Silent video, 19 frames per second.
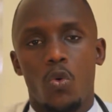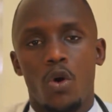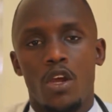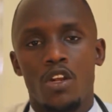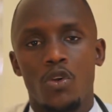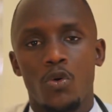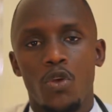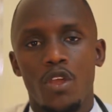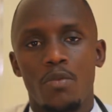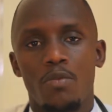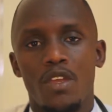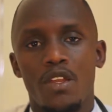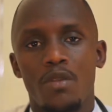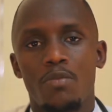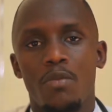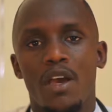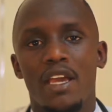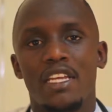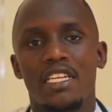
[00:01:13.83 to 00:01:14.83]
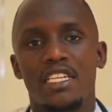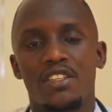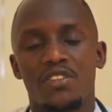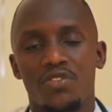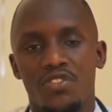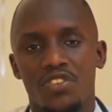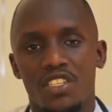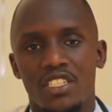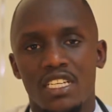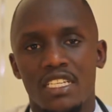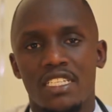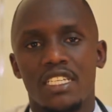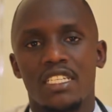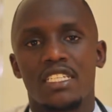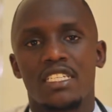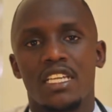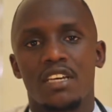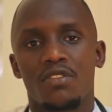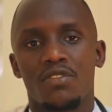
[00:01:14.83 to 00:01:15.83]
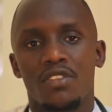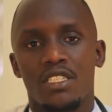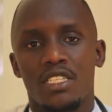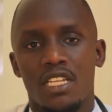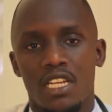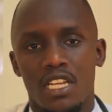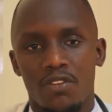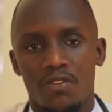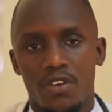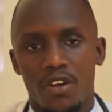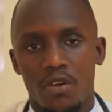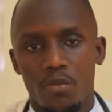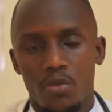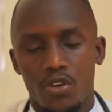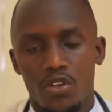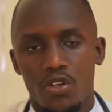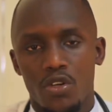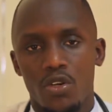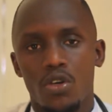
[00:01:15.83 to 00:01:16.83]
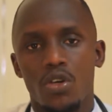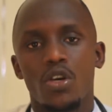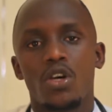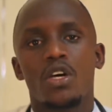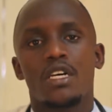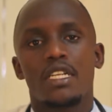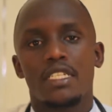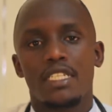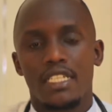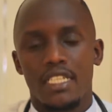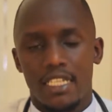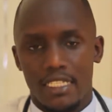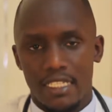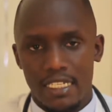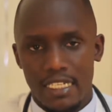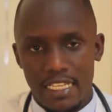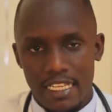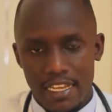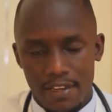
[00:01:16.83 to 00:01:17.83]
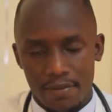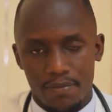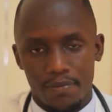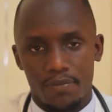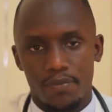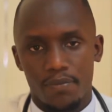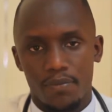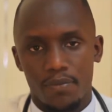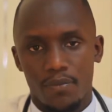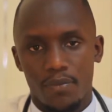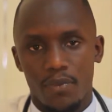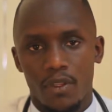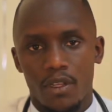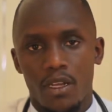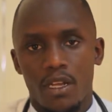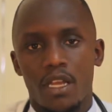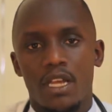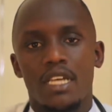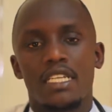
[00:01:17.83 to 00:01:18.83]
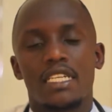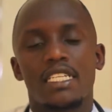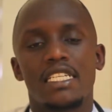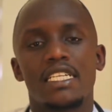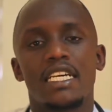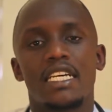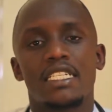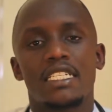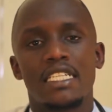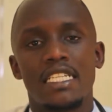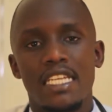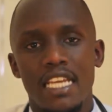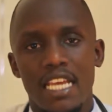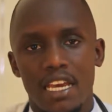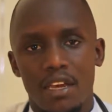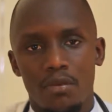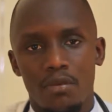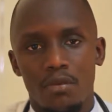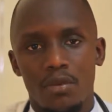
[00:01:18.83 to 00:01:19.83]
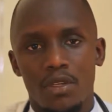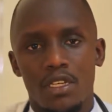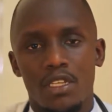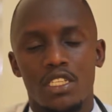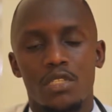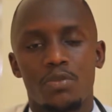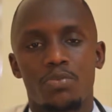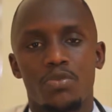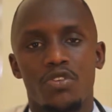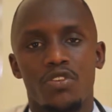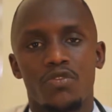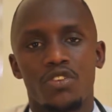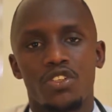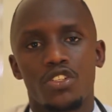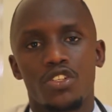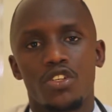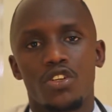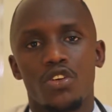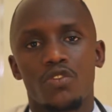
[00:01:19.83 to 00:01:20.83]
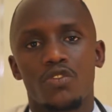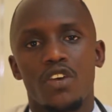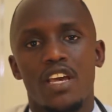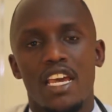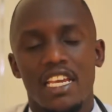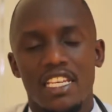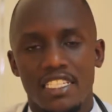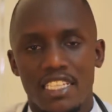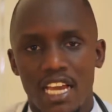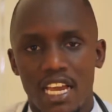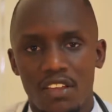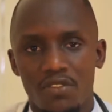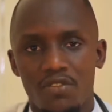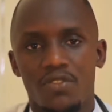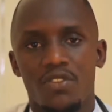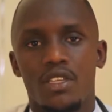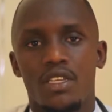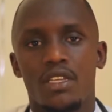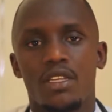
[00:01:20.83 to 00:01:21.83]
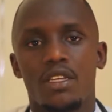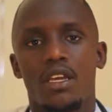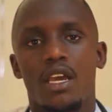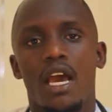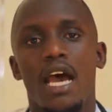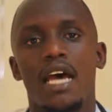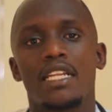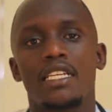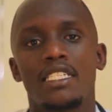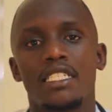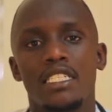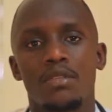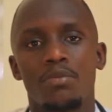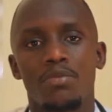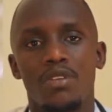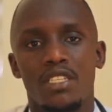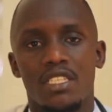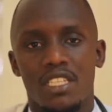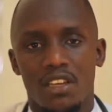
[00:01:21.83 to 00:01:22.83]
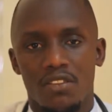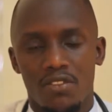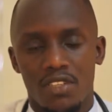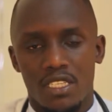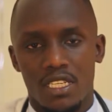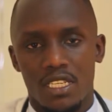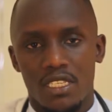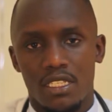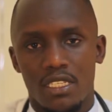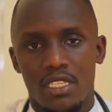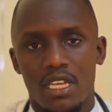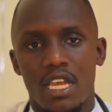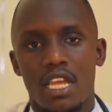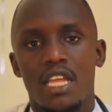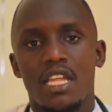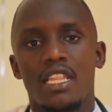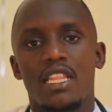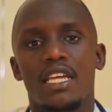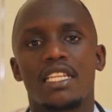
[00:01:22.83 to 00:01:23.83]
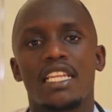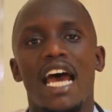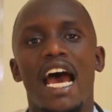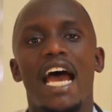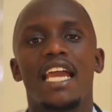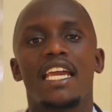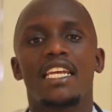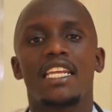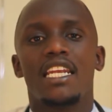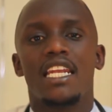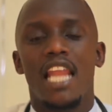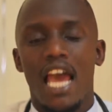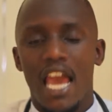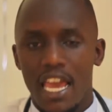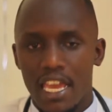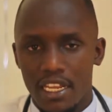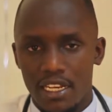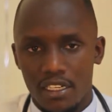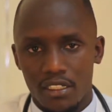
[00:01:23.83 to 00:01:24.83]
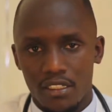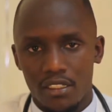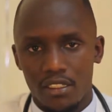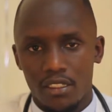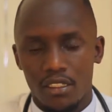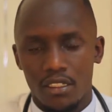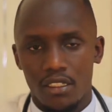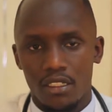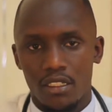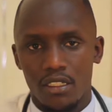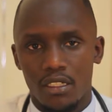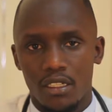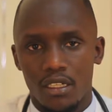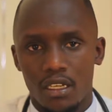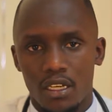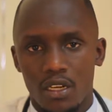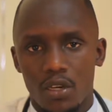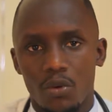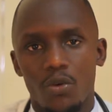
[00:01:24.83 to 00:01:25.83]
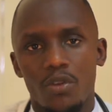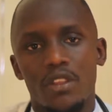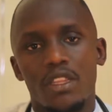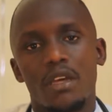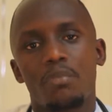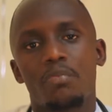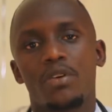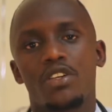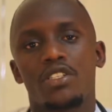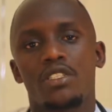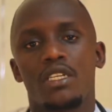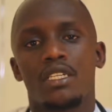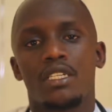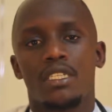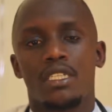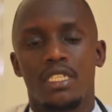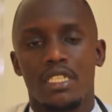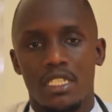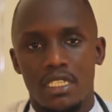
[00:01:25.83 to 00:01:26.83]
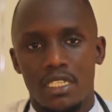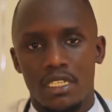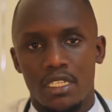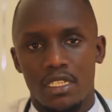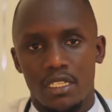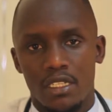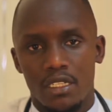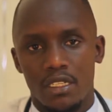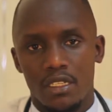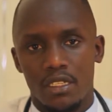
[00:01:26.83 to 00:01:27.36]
what do we mean by Differentiated Service Delivery Model, DSDM? DSDM is provision of HIV and TB services that are in line with the patient's needs.